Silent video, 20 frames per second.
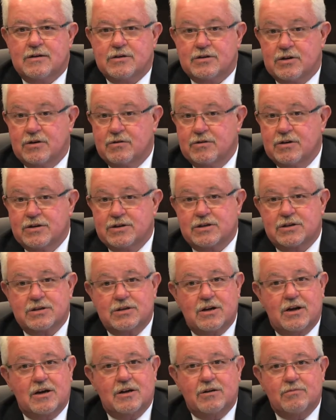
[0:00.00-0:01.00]
So this
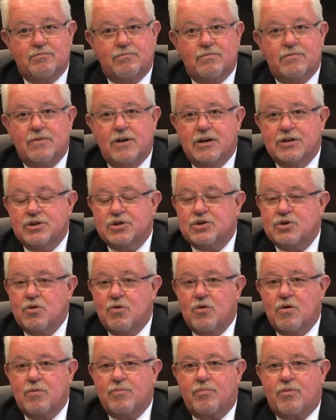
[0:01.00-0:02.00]
is not a
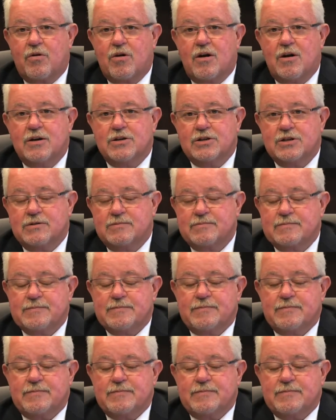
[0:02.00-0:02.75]
short project.